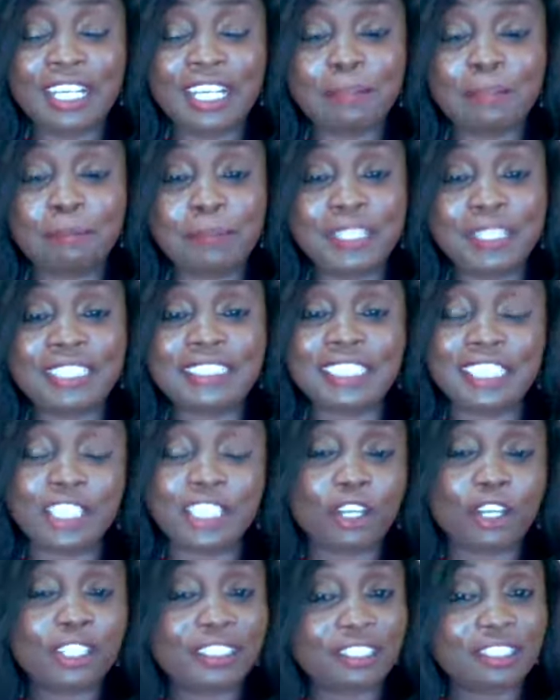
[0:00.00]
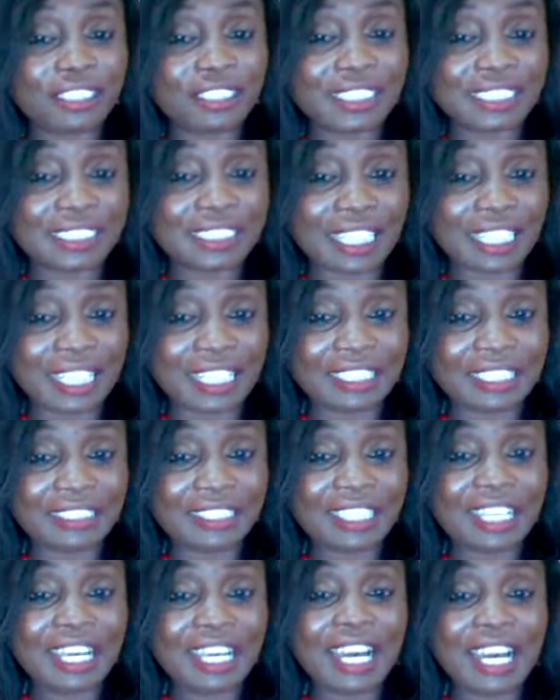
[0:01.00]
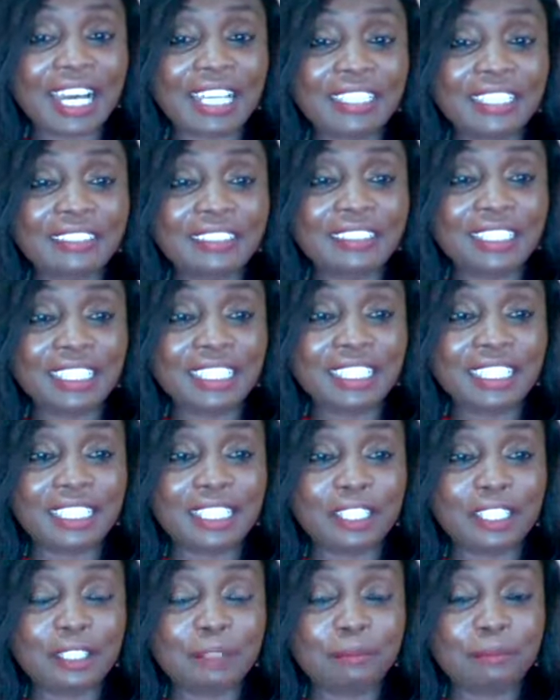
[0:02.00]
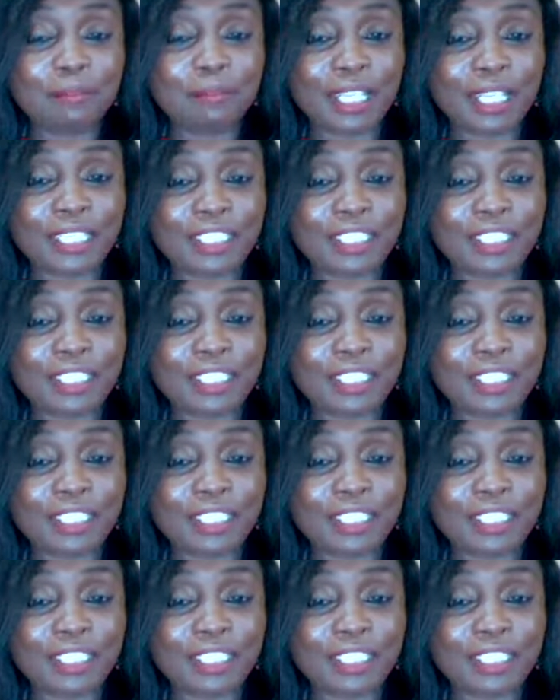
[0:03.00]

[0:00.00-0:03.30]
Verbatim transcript: a place in the author stand at the um,